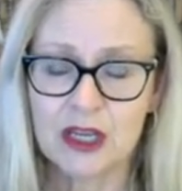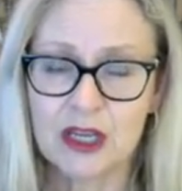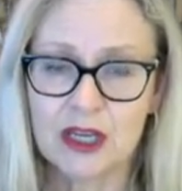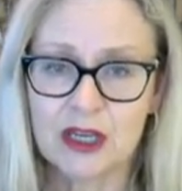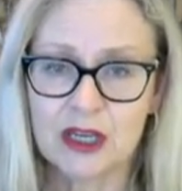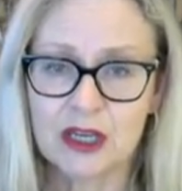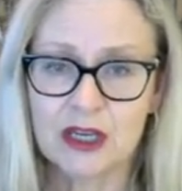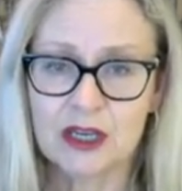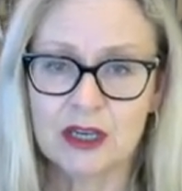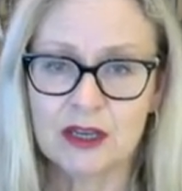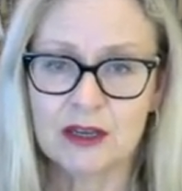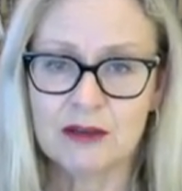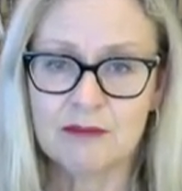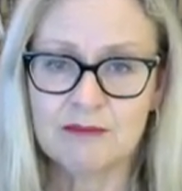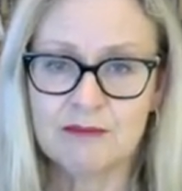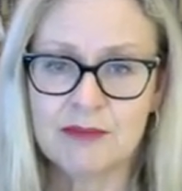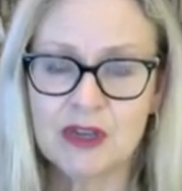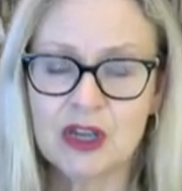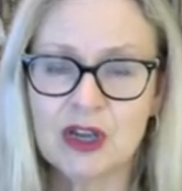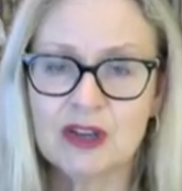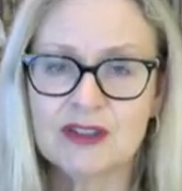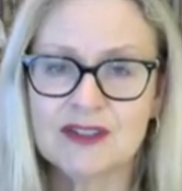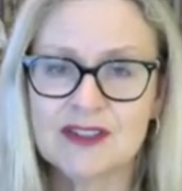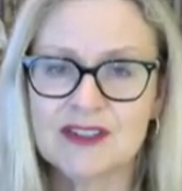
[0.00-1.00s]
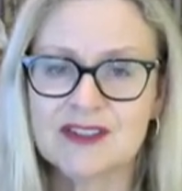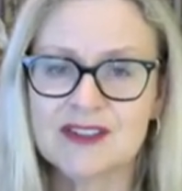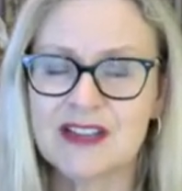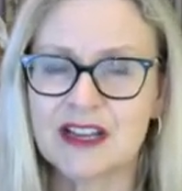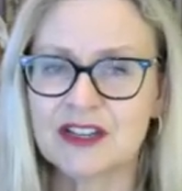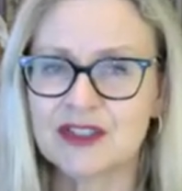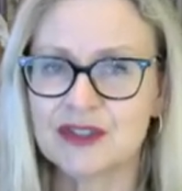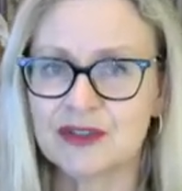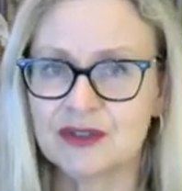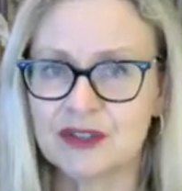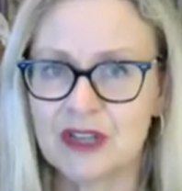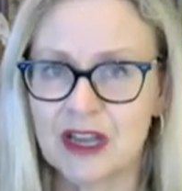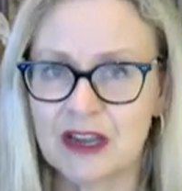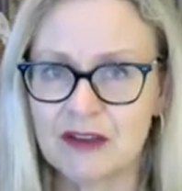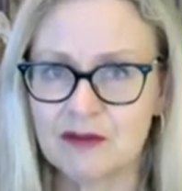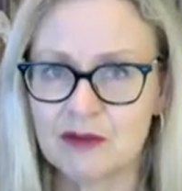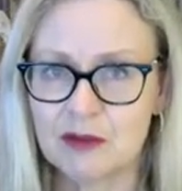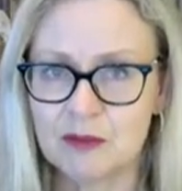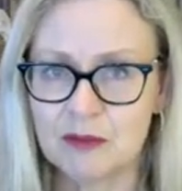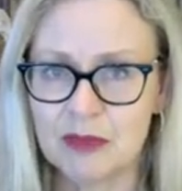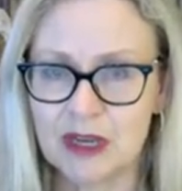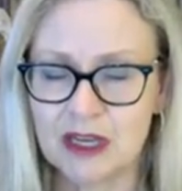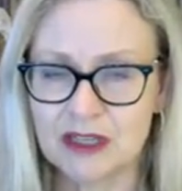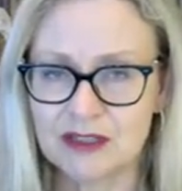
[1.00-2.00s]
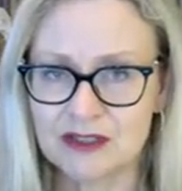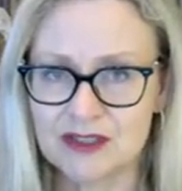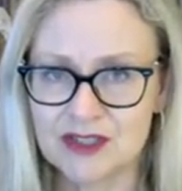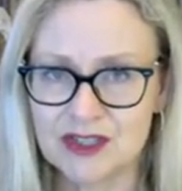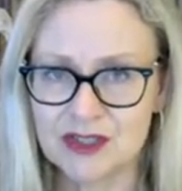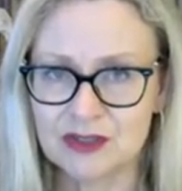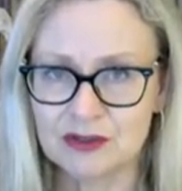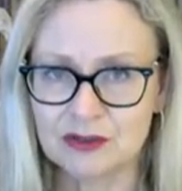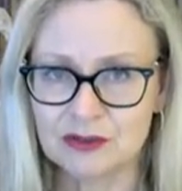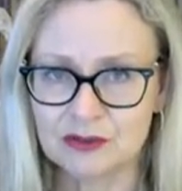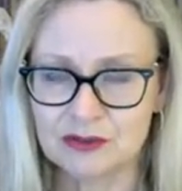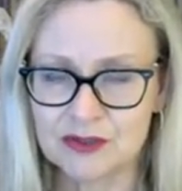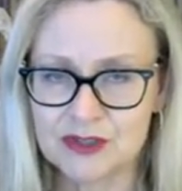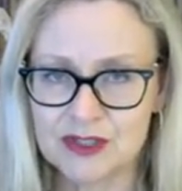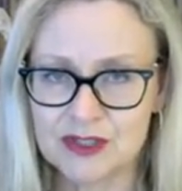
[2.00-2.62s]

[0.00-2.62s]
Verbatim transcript: uh, because the statute gave them until